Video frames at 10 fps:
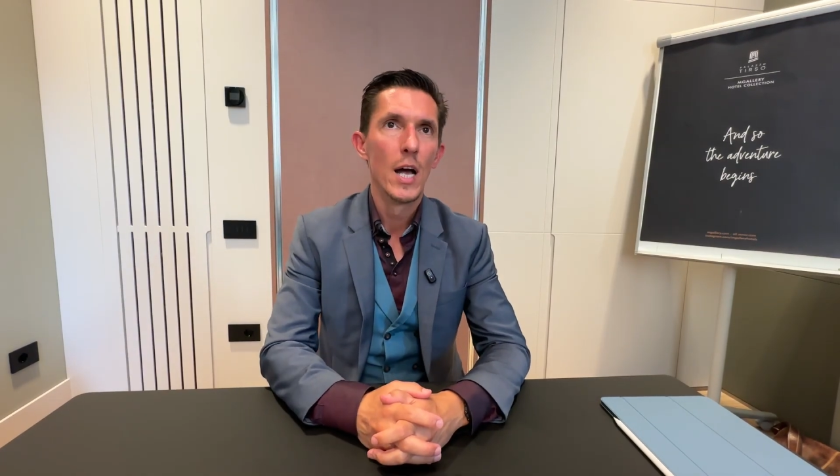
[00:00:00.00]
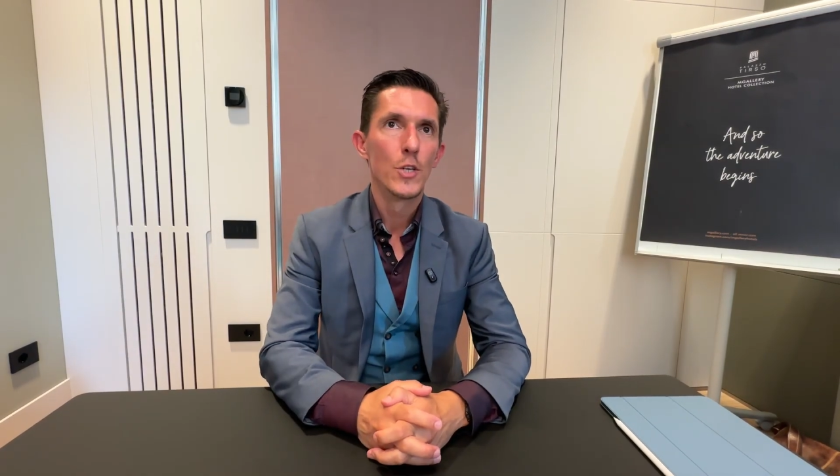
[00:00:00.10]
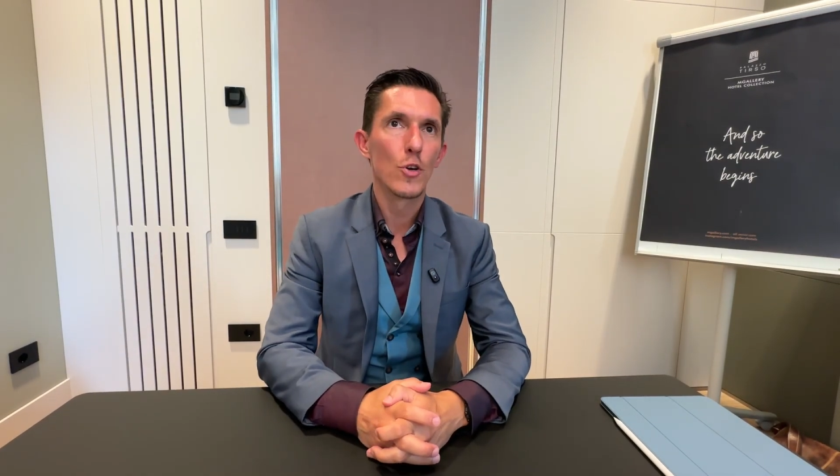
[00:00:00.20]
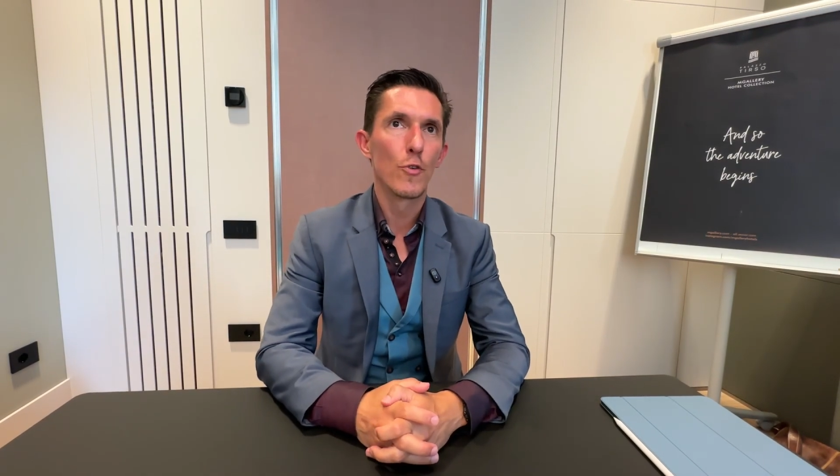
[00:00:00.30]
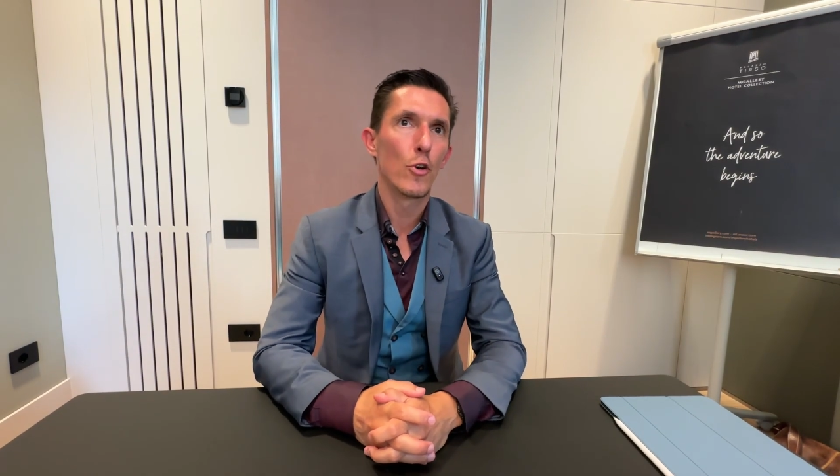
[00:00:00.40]

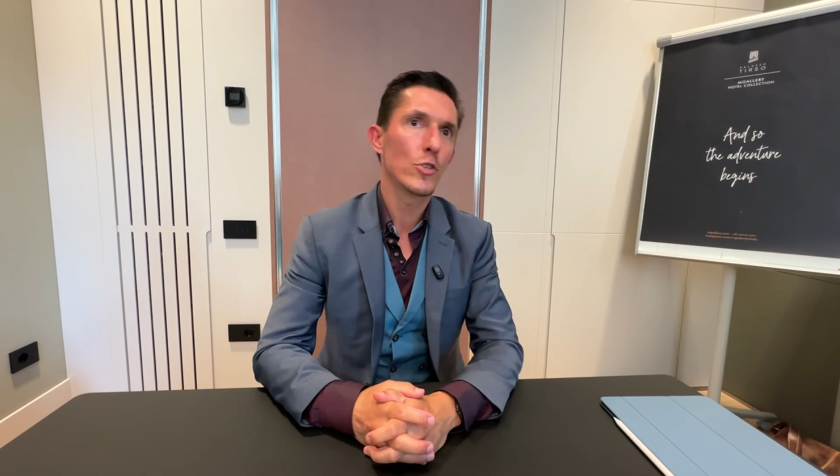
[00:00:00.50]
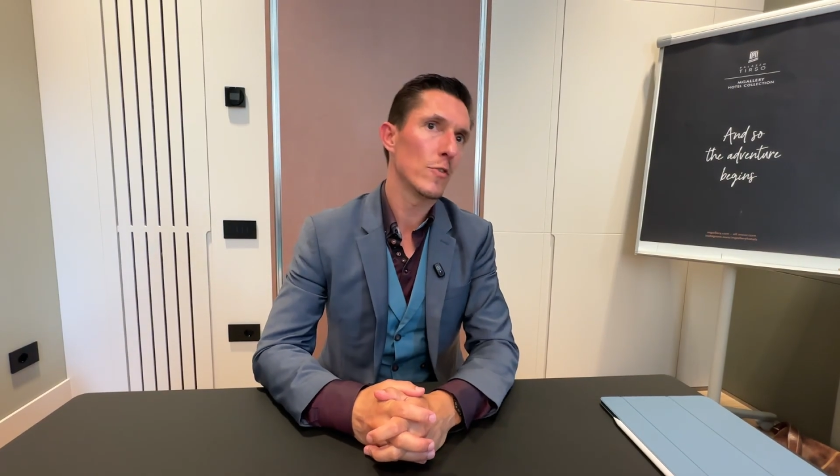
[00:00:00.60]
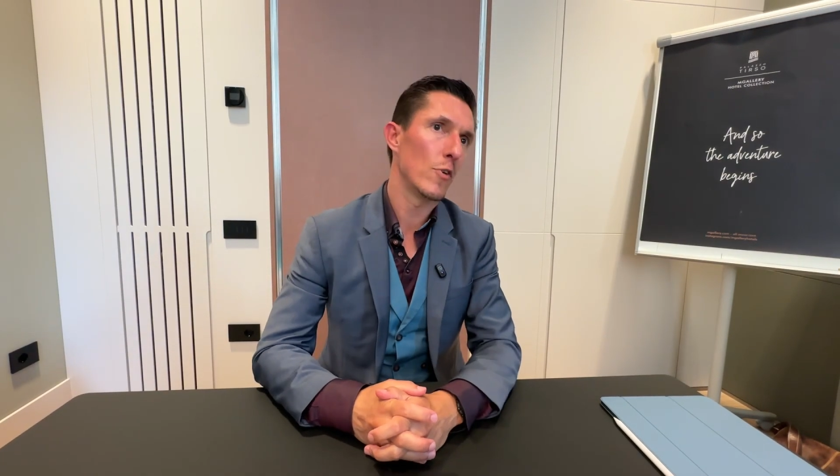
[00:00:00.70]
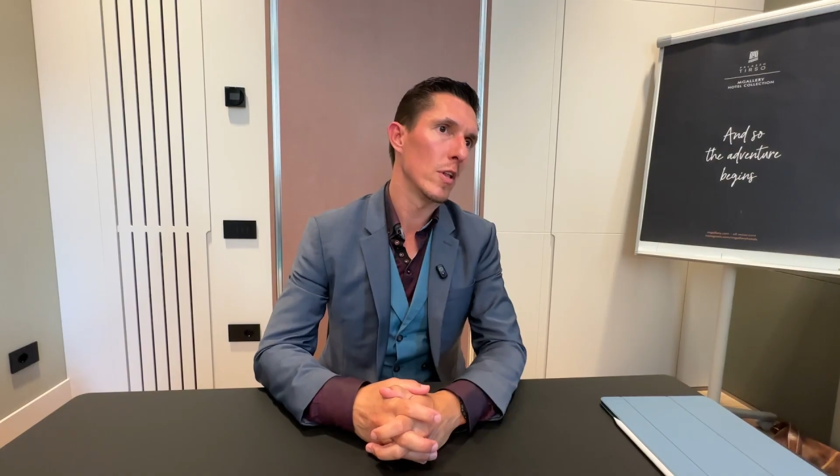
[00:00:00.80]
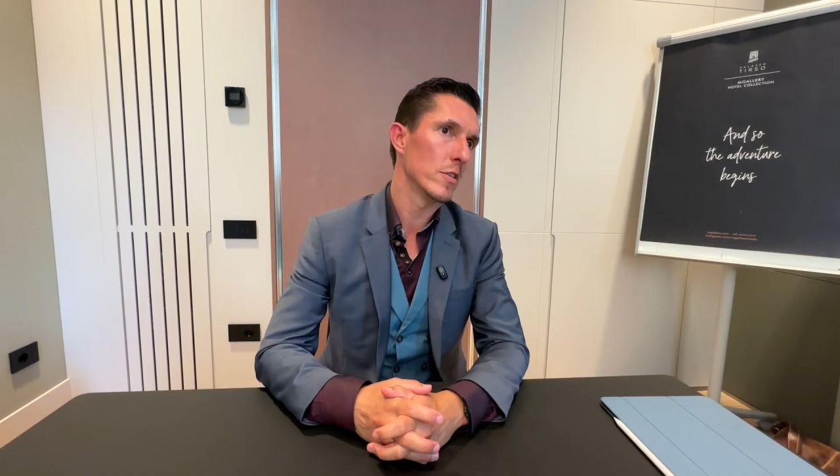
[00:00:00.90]
So first
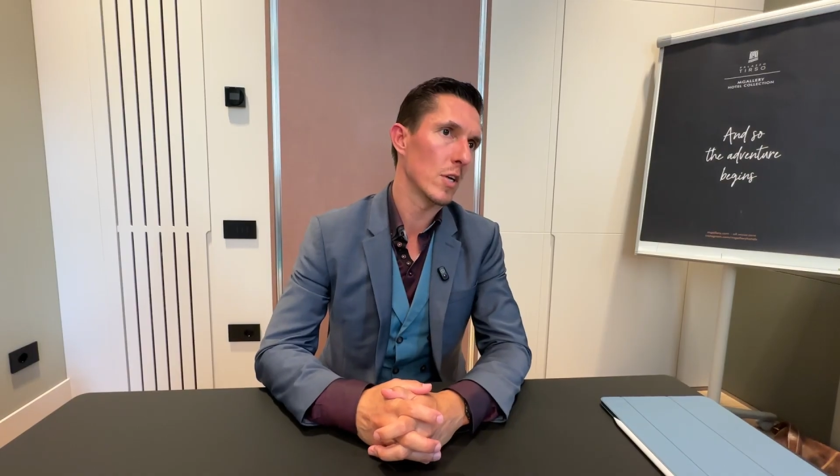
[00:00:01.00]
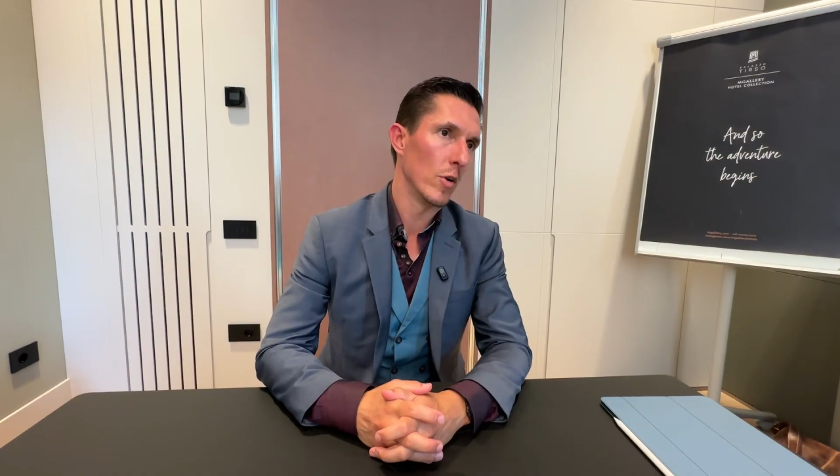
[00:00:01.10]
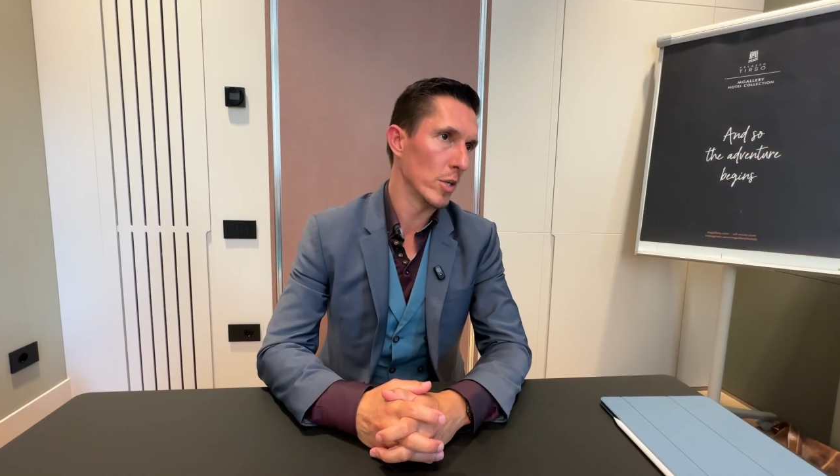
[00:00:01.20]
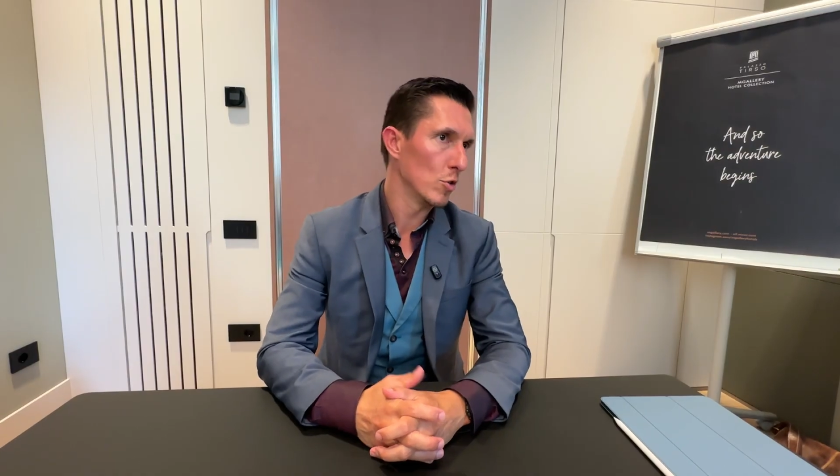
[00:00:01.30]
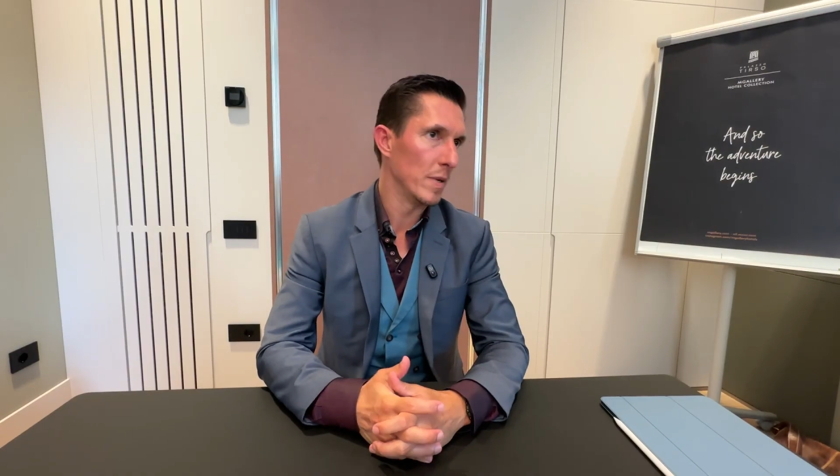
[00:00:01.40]
of all, it's going to